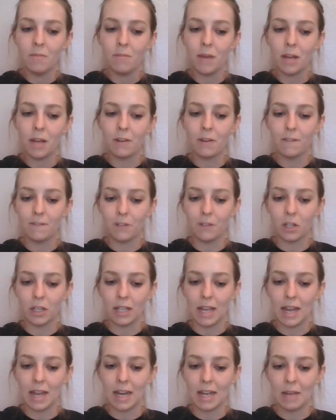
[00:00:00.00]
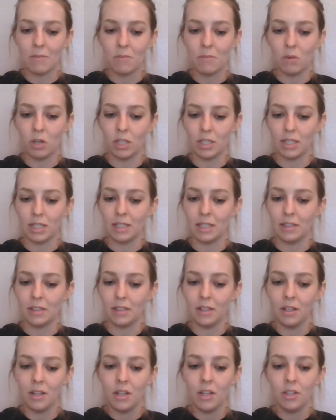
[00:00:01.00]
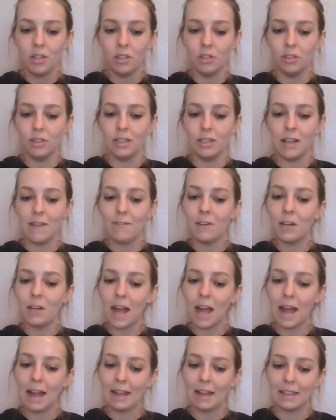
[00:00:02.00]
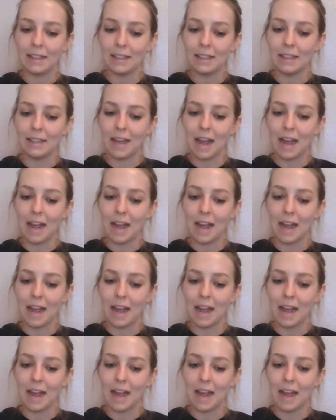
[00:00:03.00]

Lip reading: "Better forget it, Morton. You'll never hack it